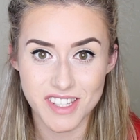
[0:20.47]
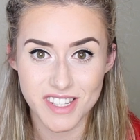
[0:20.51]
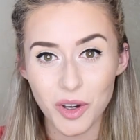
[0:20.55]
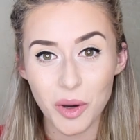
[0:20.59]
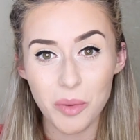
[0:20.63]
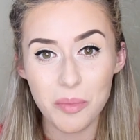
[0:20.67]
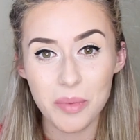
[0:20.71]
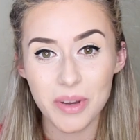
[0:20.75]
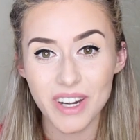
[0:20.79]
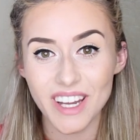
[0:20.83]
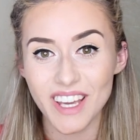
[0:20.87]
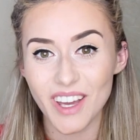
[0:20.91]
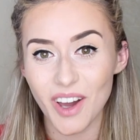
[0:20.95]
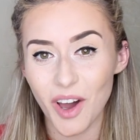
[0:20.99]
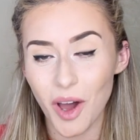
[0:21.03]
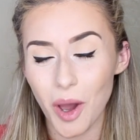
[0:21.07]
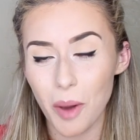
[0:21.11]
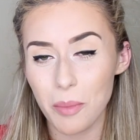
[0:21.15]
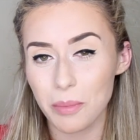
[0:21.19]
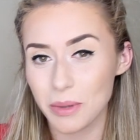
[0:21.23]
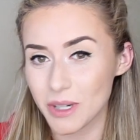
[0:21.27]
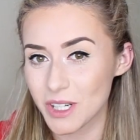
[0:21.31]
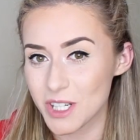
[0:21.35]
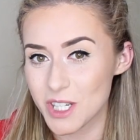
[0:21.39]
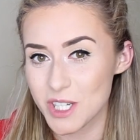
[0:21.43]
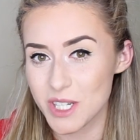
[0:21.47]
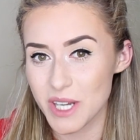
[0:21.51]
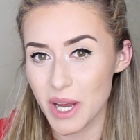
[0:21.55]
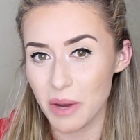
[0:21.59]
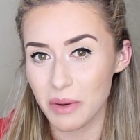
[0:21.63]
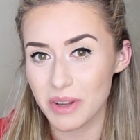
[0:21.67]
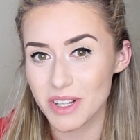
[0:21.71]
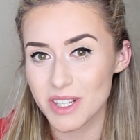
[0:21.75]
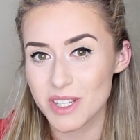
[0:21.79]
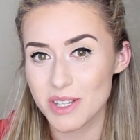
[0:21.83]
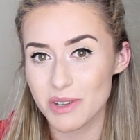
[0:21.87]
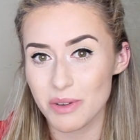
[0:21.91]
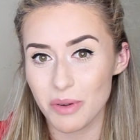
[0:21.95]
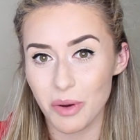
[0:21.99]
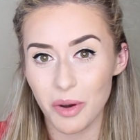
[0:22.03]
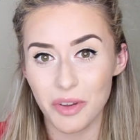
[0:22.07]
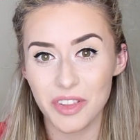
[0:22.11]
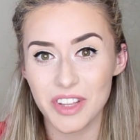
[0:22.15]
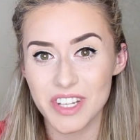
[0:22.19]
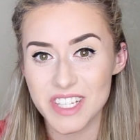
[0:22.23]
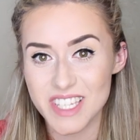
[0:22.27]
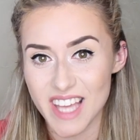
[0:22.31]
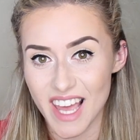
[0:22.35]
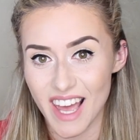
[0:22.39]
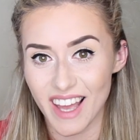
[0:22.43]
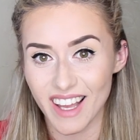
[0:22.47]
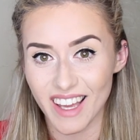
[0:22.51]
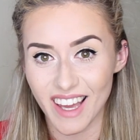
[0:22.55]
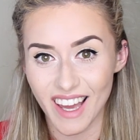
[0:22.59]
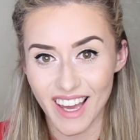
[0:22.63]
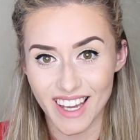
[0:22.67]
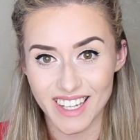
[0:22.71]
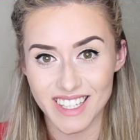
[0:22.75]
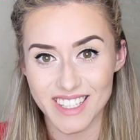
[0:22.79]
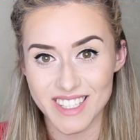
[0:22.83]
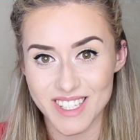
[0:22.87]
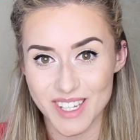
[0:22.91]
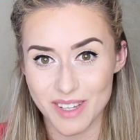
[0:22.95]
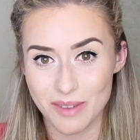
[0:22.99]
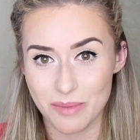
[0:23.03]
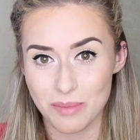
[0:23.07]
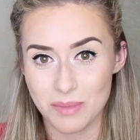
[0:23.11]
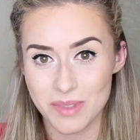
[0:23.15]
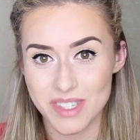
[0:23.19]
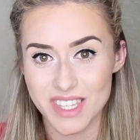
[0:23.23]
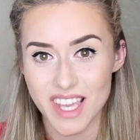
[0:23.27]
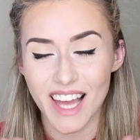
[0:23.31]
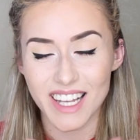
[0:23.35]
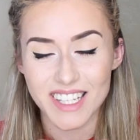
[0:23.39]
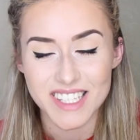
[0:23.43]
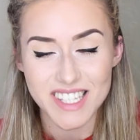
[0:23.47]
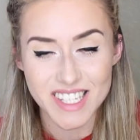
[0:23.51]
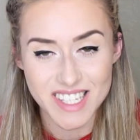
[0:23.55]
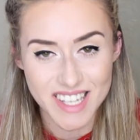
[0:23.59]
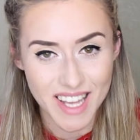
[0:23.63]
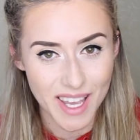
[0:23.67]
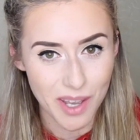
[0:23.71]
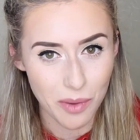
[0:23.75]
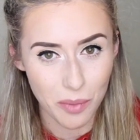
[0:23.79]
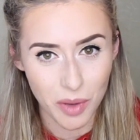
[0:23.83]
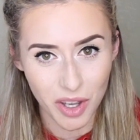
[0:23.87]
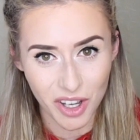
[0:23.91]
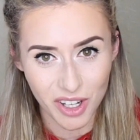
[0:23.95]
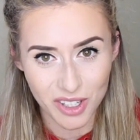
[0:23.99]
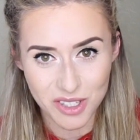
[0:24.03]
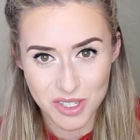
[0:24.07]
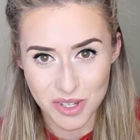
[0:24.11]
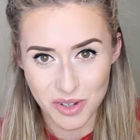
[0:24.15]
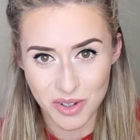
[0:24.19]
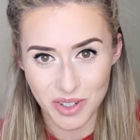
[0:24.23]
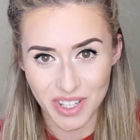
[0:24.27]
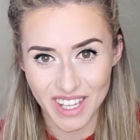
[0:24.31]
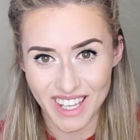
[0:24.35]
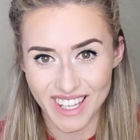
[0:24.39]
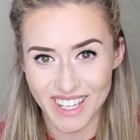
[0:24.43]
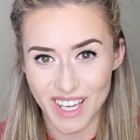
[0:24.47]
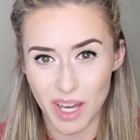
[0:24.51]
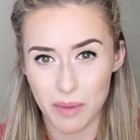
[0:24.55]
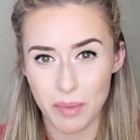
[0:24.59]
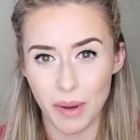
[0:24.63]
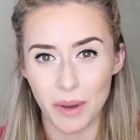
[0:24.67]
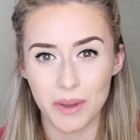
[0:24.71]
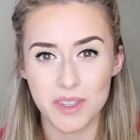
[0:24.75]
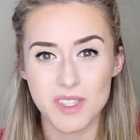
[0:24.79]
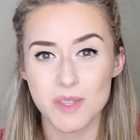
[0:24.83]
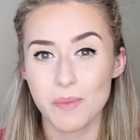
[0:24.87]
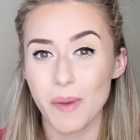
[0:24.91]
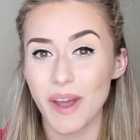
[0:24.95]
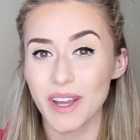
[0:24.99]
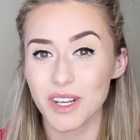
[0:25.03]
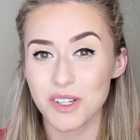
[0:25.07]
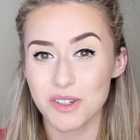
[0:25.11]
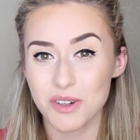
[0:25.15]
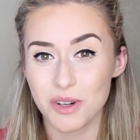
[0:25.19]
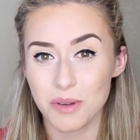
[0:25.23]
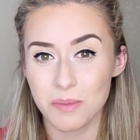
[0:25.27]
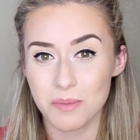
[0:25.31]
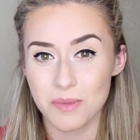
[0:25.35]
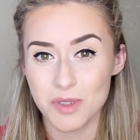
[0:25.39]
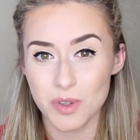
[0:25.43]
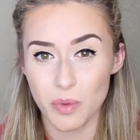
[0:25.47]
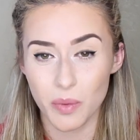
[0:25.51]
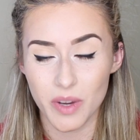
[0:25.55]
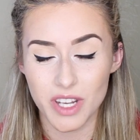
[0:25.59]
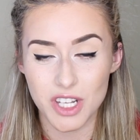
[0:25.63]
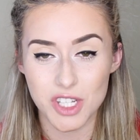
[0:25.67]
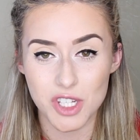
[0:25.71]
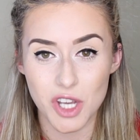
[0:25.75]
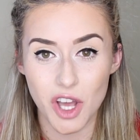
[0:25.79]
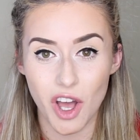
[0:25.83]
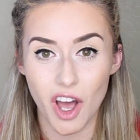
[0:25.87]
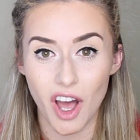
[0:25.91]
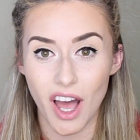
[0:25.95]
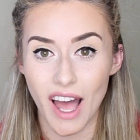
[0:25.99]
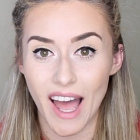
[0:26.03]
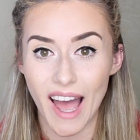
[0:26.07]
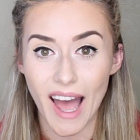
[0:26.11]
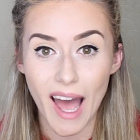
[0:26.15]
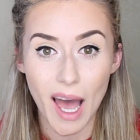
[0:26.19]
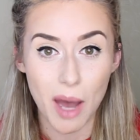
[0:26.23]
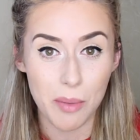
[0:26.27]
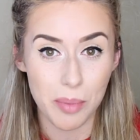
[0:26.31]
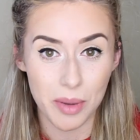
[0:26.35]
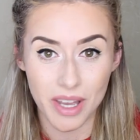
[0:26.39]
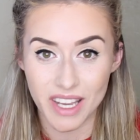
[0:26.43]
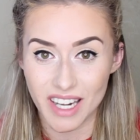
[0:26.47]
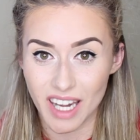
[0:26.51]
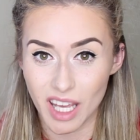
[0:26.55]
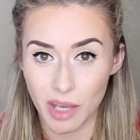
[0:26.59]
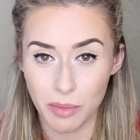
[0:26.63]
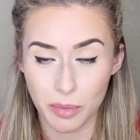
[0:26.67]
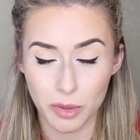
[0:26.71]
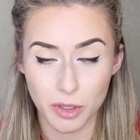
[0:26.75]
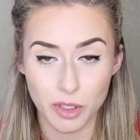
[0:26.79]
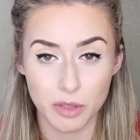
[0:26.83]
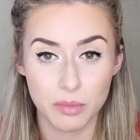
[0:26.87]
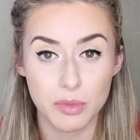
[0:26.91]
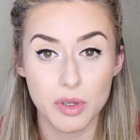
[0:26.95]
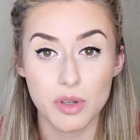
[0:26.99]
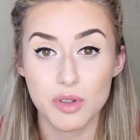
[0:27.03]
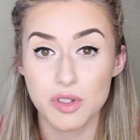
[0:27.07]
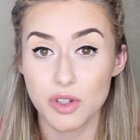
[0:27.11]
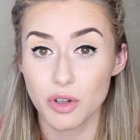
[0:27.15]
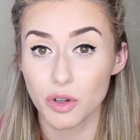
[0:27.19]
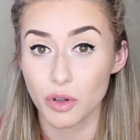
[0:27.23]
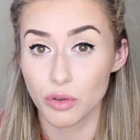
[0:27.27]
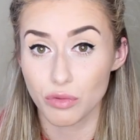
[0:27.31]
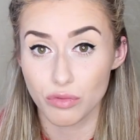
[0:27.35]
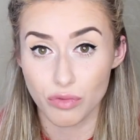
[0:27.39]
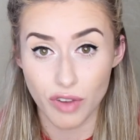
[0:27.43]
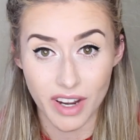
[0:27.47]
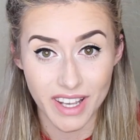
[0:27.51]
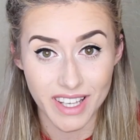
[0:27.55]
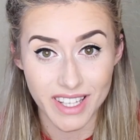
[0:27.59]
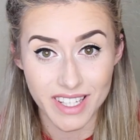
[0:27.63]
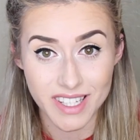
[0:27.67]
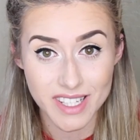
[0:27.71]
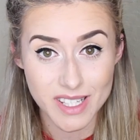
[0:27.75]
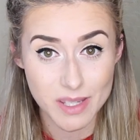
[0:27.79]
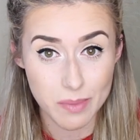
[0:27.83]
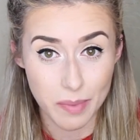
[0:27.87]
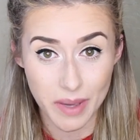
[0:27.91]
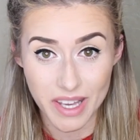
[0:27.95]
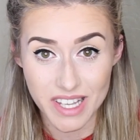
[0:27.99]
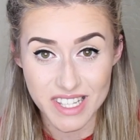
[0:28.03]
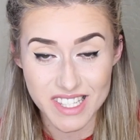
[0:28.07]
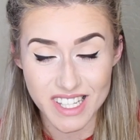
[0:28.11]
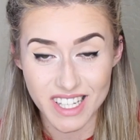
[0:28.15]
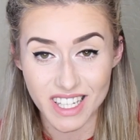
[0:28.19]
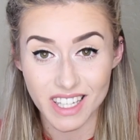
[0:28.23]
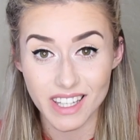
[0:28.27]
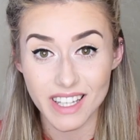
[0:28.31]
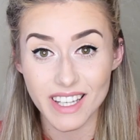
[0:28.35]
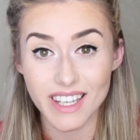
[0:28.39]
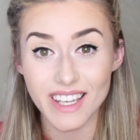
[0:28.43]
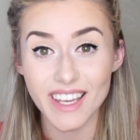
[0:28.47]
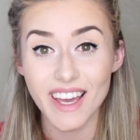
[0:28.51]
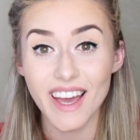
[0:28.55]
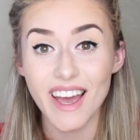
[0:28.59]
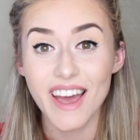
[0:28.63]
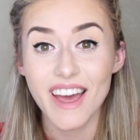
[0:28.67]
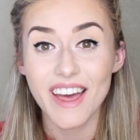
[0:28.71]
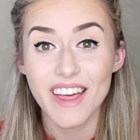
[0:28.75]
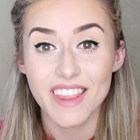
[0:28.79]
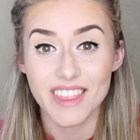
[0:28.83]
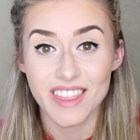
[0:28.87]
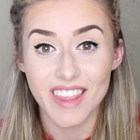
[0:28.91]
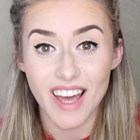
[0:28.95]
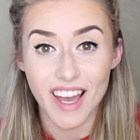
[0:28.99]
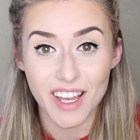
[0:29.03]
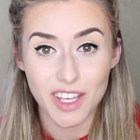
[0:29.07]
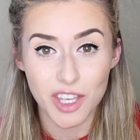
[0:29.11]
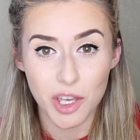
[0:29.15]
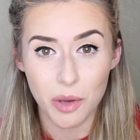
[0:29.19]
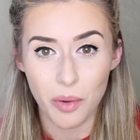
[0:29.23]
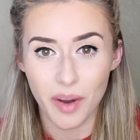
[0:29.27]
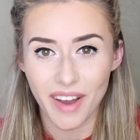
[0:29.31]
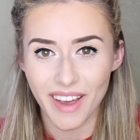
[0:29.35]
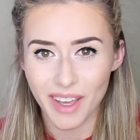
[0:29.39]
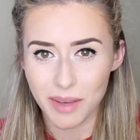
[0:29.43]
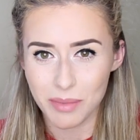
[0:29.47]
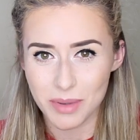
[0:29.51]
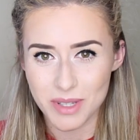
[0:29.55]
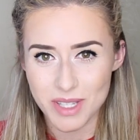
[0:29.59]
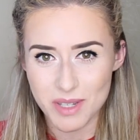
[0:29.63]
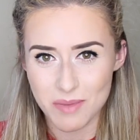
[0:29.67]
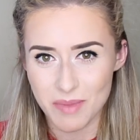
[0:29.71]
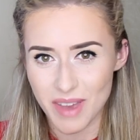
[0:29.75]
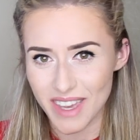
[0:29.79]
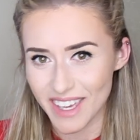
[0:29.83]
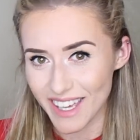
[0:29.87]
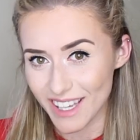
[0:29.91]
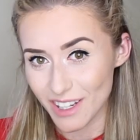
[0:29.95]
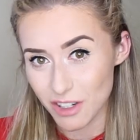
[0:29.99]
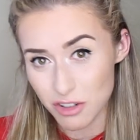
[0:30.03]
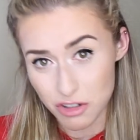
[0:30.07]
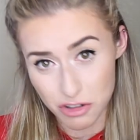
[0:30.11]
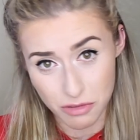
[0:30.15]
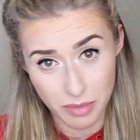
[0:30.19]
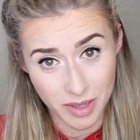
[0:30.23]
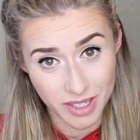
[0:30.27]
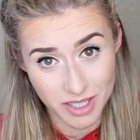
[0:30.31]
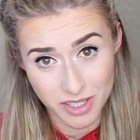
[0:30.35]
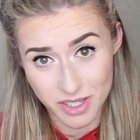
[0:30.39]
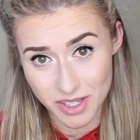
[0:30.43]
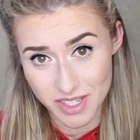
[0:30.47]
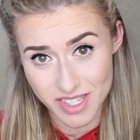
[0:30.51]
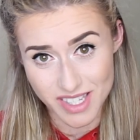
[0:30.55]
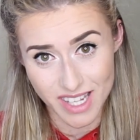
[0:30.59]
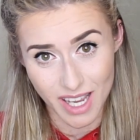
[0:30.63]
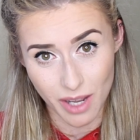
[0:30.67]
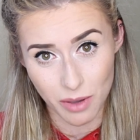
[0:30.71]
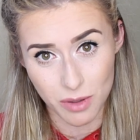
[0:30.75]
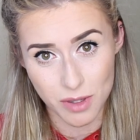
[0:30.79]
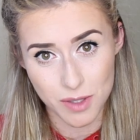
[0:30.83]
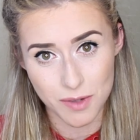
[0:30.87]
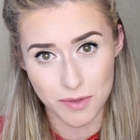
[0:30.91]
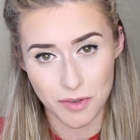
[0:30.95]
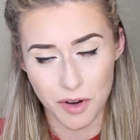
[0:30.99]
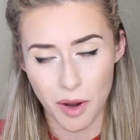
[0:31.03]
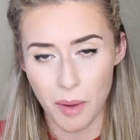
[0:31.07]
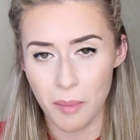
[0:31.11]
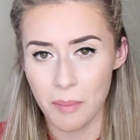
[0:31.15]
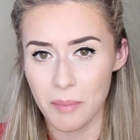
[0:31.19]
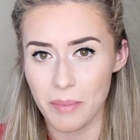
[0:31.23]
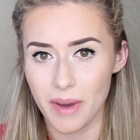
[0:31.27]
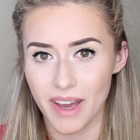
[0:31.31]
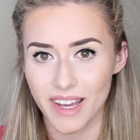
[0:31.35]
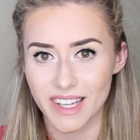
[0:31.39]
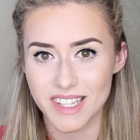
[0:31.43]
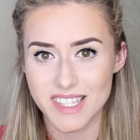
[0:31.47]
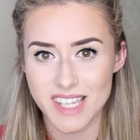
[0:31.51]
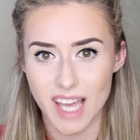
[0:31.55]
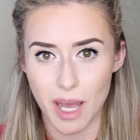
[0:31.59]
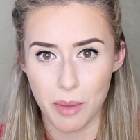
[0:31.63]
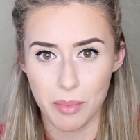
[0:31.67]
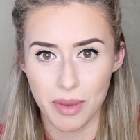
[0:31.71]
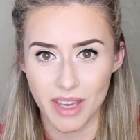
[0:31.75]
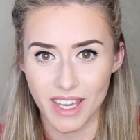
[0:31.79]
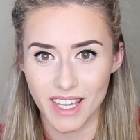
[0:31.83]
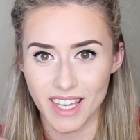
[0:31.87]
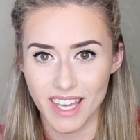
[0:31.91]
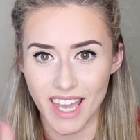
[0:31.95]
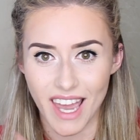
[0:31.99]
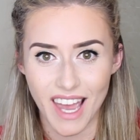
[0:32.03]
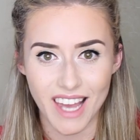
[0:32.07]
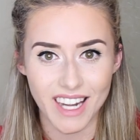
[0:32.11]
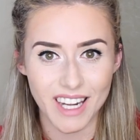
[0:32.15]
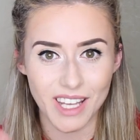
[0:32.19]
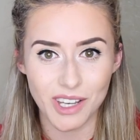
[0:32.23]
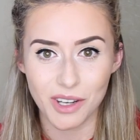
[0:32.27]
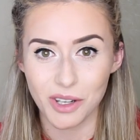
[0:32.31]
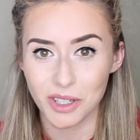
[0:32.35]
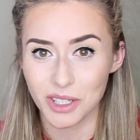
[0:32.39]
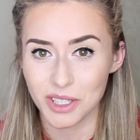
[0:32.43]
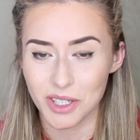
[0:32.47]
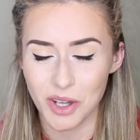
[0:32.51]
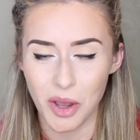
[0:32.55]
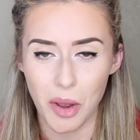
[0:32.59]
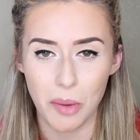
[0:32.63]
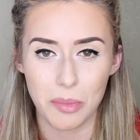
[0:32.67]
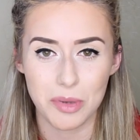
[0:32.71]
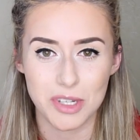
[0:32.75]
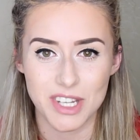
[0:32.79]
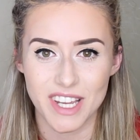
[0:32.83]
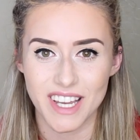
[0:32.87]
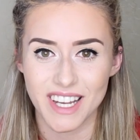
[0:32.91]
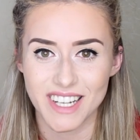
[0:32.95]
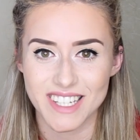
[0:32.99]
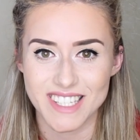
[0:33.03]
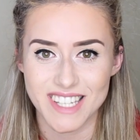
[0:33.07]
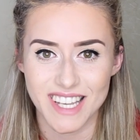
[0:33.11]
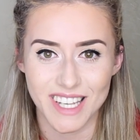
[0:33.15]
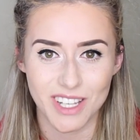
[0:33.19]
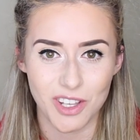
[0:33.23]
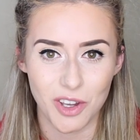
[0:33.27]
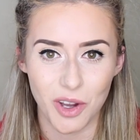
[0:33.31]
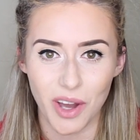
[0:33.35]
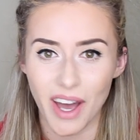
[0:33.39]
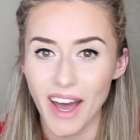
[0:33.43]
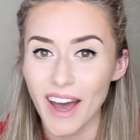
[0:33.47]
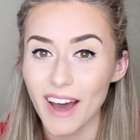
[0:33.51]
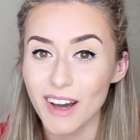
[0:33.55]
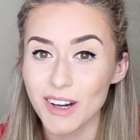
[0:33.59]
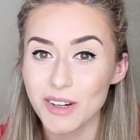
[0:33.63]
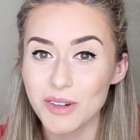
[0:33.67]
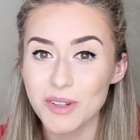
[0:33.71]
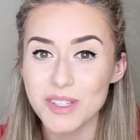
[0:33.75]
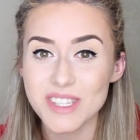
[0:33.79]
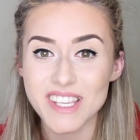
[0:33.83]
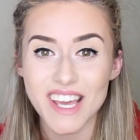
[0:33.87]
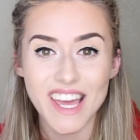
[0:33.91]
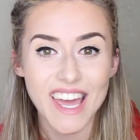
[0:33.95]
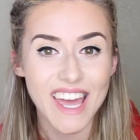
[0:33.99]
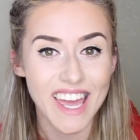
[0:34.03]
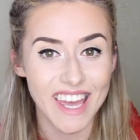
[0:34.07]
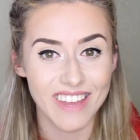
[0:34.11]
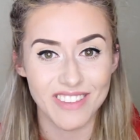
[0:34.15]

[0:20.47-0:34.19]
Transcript: The company are branching out into other tech items and today we are talking about Specdrums which are app enabled musical rings basically that you are able to make instrumental sounds from by tapping any coloured object in your house,